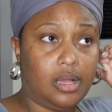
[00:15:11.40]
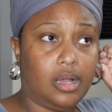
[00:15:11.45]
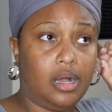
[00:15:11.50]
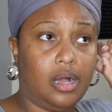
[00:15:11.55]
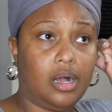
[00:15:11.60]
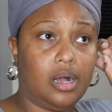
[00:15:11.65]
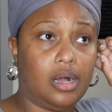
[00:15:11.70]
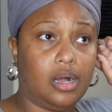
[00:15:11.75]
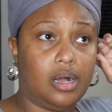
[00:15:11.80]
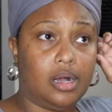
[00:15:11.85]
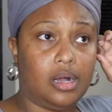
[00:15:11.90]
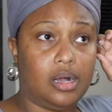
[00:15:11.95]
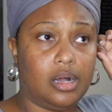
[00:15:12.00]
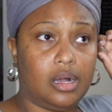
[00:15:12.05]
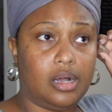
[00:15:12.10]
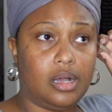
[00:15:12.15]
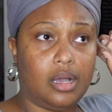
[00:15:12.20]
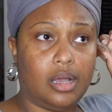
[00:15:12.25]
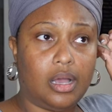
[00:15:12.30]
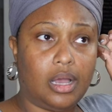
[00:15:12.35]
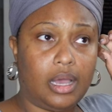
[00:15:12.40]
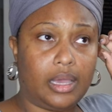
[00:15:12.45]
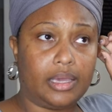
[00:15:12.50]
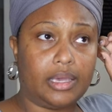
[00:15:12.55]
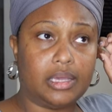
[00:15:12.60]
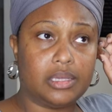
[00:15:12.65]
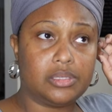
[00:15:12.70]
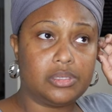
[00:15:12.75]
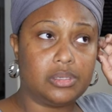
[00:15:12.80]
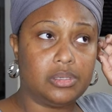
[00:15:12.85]
uh, I
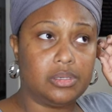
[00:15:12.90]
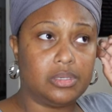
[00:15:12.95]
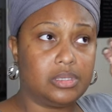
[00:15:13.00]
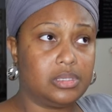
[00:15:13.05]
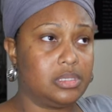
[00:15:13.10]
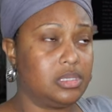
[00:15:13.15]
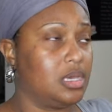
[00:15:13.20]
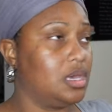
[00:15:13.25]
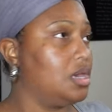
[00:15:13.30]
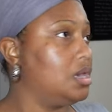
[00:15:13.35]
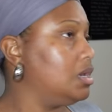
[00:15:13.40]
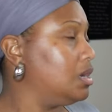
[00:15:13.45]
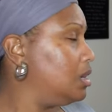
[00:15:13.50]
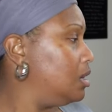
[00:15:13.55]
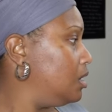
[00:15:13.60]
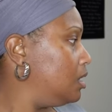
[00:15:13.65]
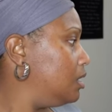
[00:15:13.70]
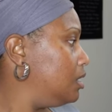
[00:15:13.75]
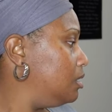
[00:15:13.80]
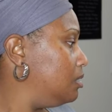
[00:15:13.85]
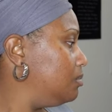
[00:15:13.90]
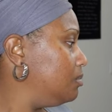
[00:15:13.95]
guess you can say, uh,